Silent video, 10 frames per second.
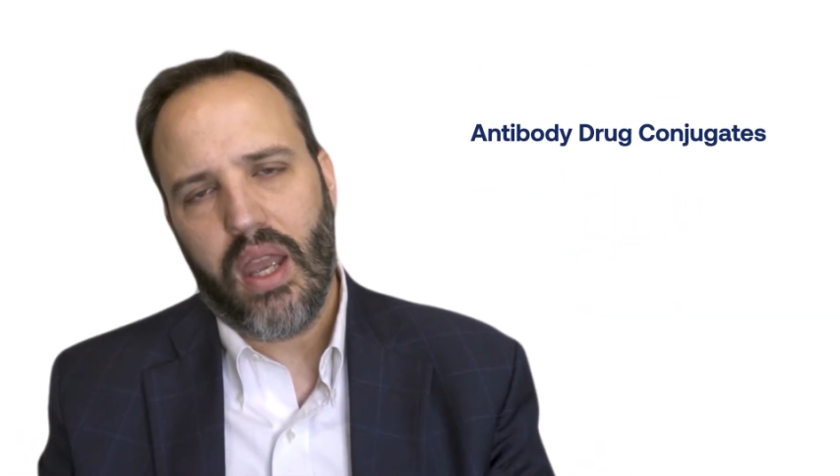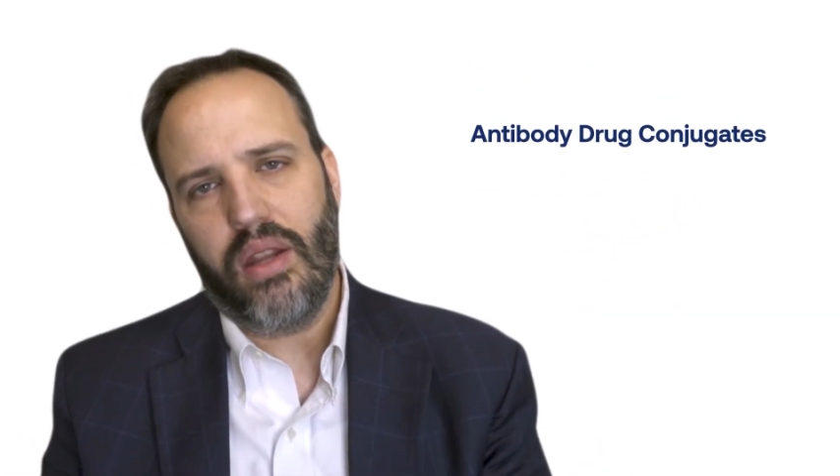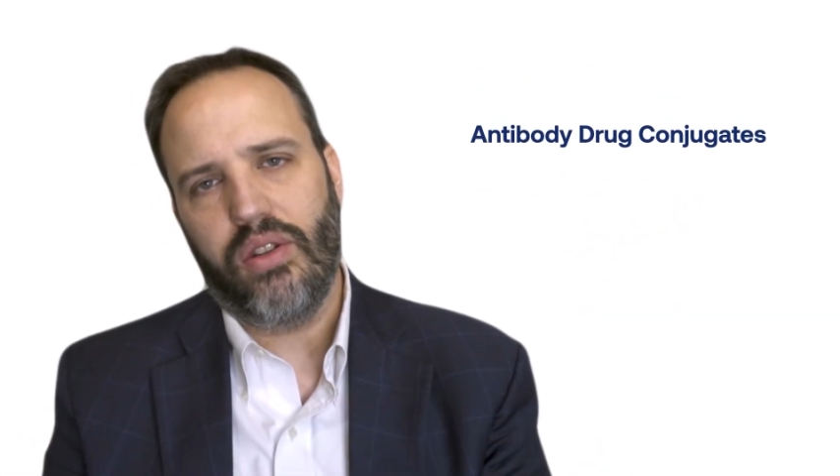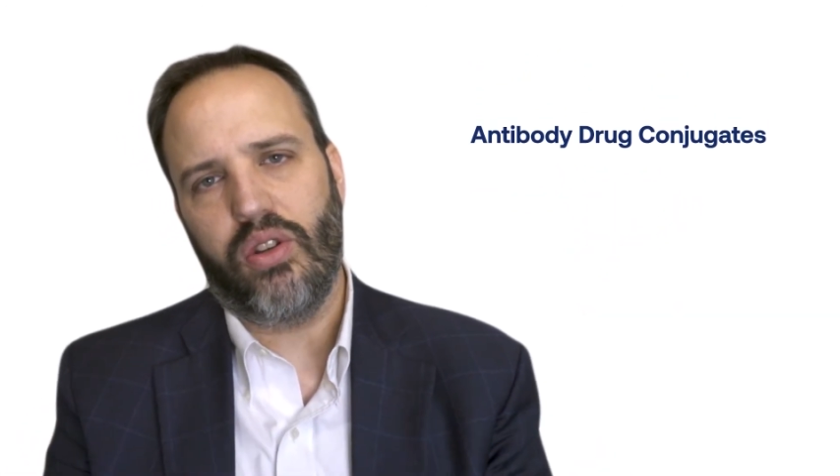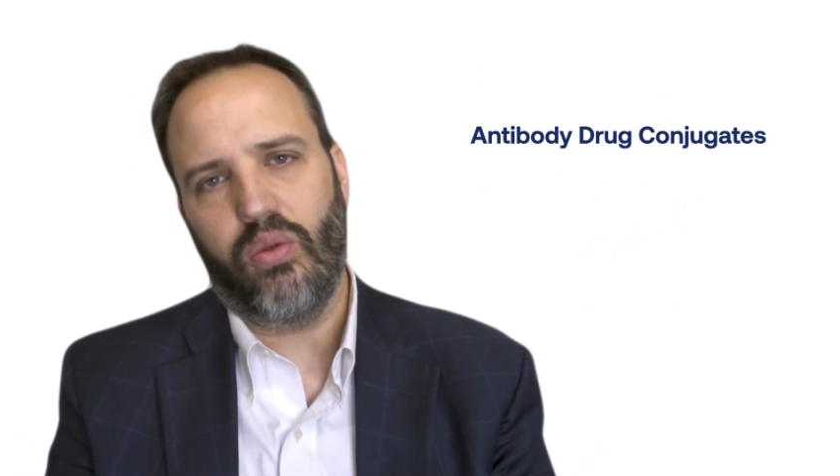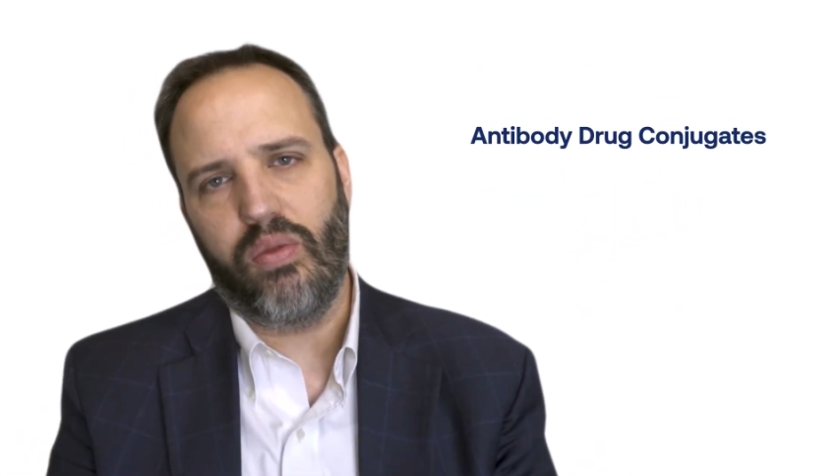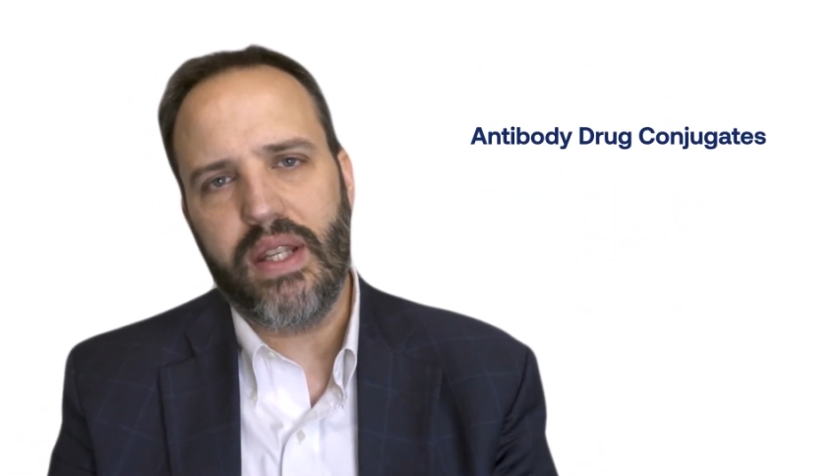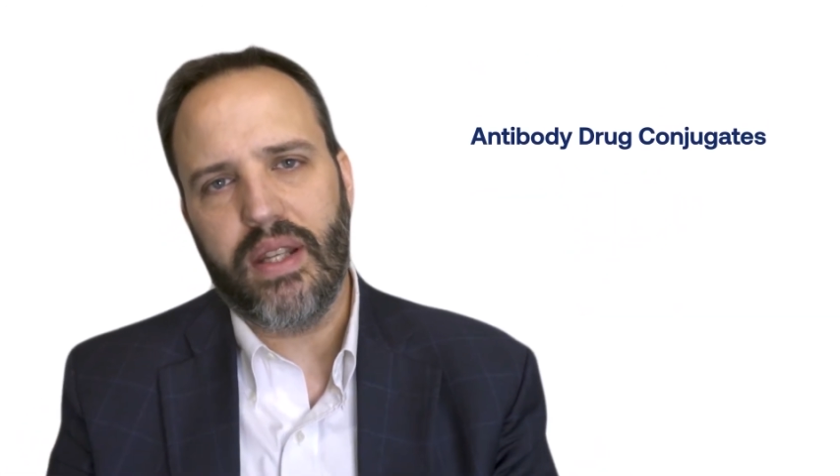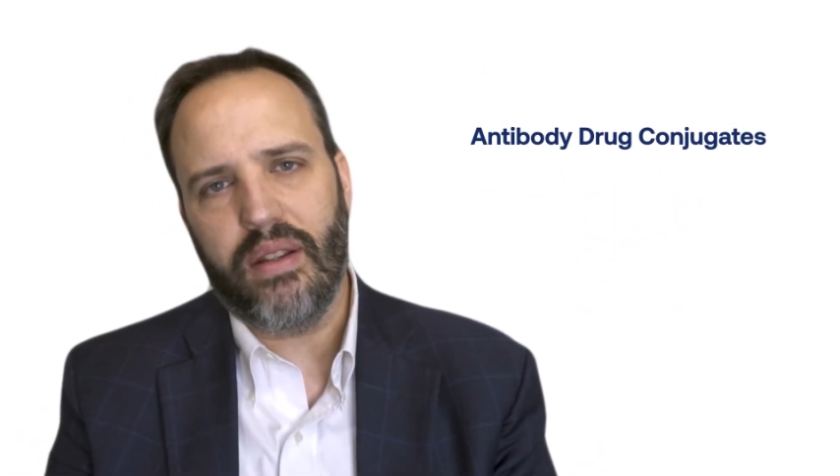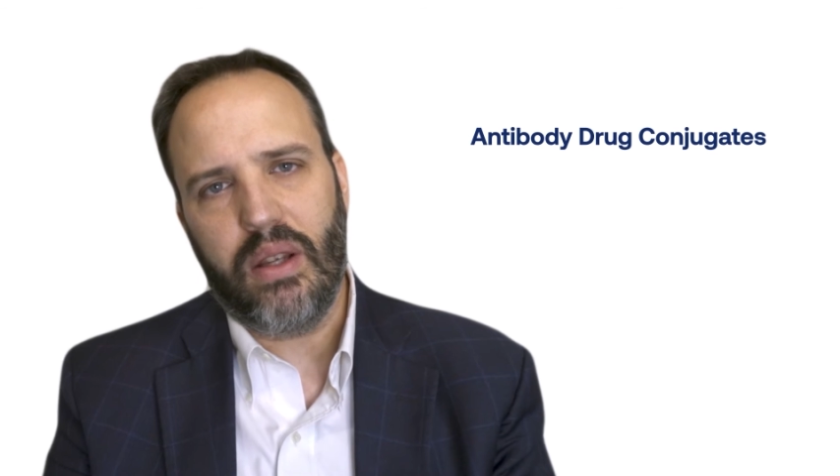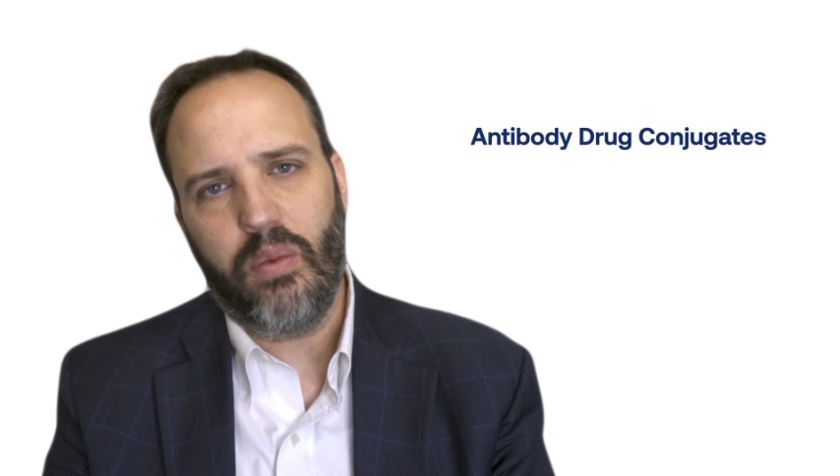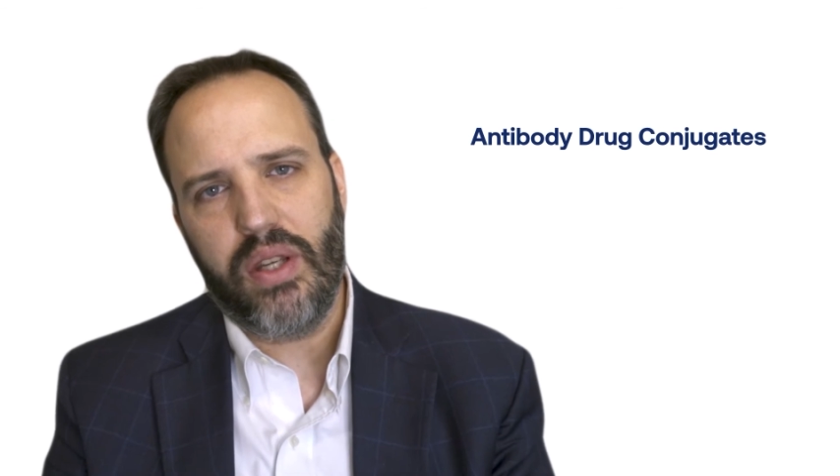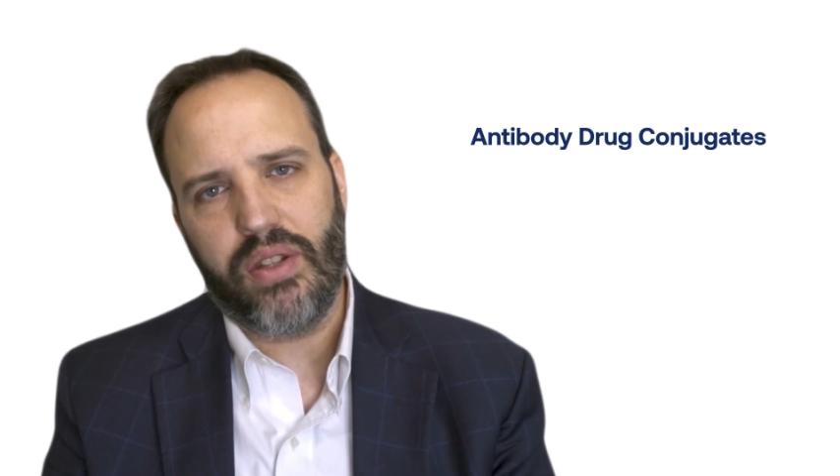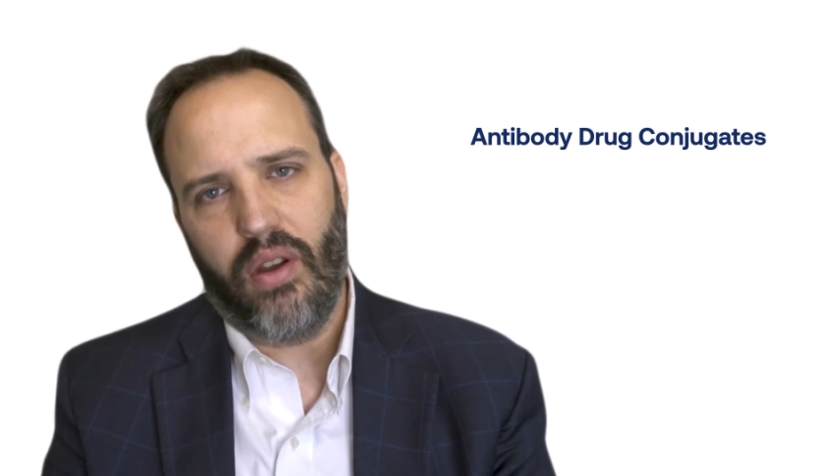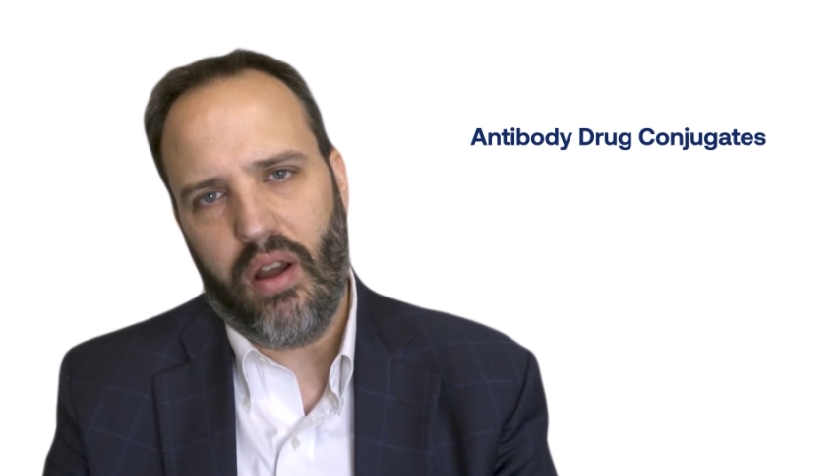And so recently we
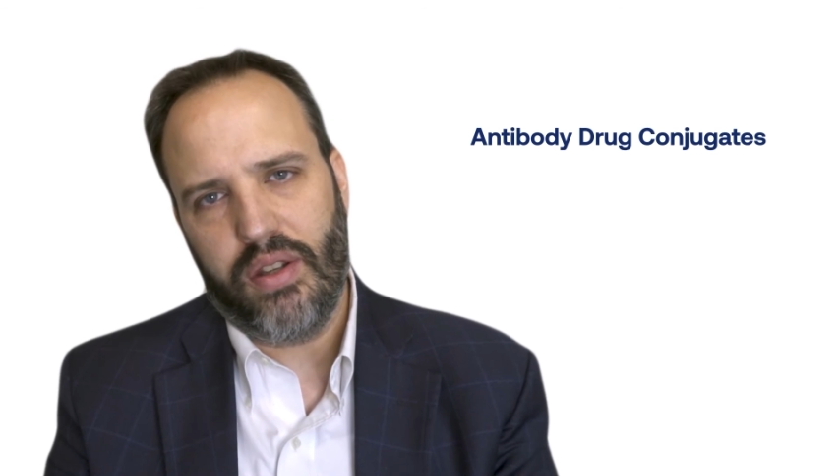saw